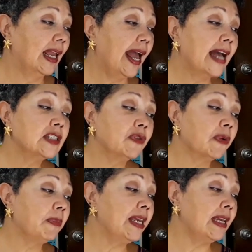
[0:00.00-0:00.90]
As for
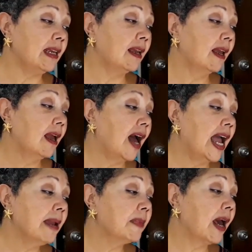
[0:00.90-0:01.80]
me,
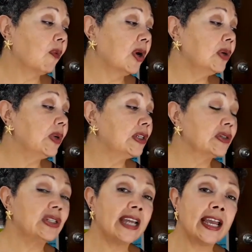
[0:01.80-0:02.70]
I am not one who
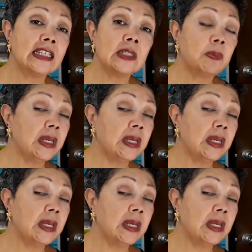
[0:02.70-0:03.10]
understands